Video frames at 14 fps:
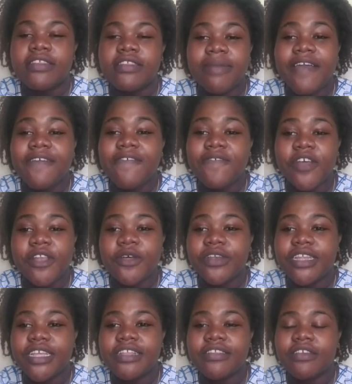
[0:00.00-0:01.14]
To my fellow
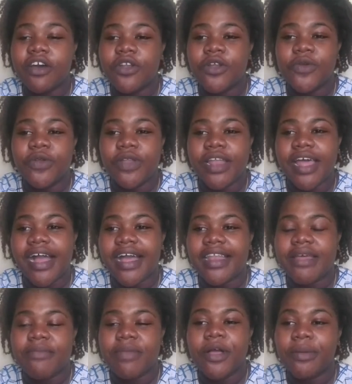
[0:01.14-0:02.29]
Dean's Honor Roll and
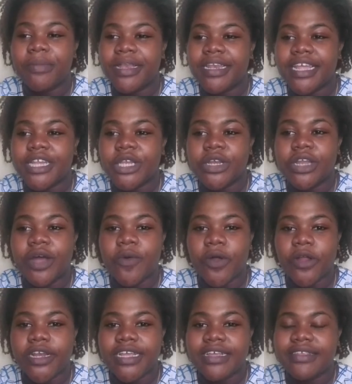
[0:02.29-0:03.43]
Academic Commendation
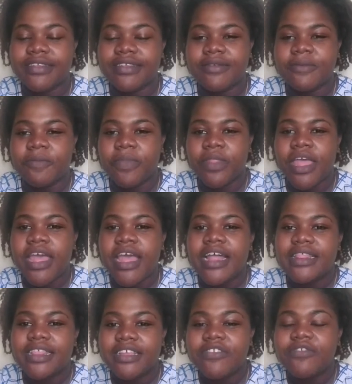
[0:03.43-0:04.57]
awardees,
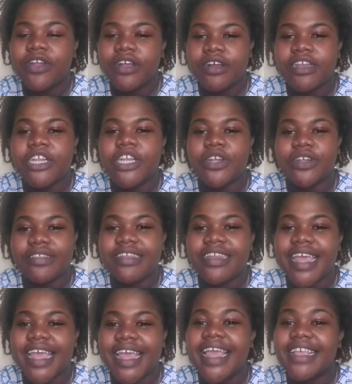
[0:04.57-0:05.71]
this recognition
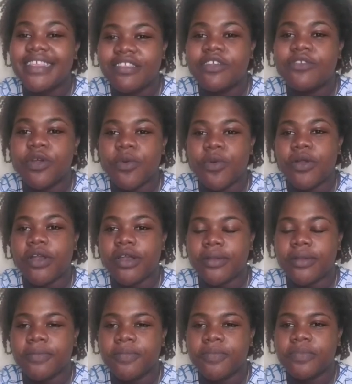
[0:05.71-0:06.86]
today is the reward.
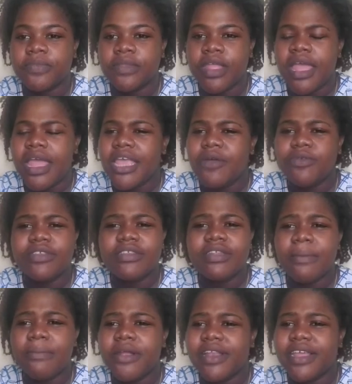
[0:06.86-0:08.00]
It was
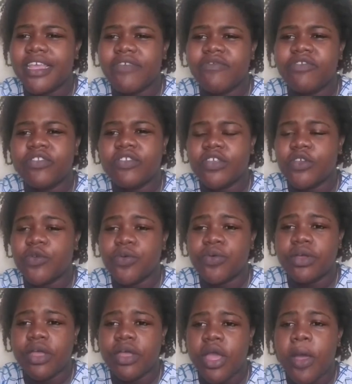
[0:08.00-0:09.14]
not merely given to
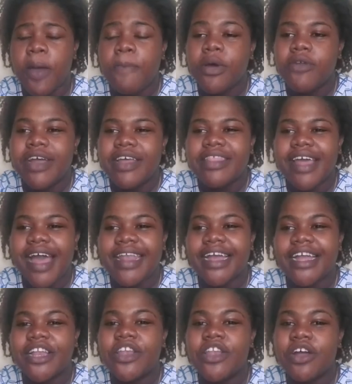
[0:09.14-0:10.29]
you, but rather an
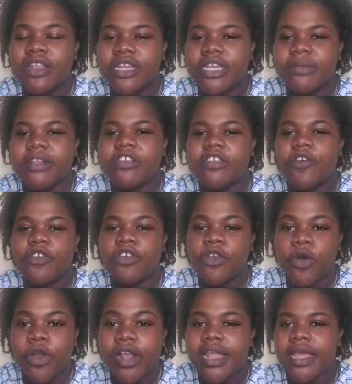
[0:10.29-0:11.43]
acknowledgement of
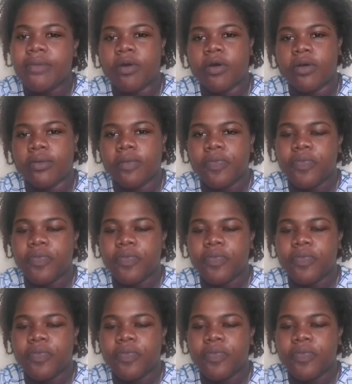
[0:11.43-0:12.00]
your labor.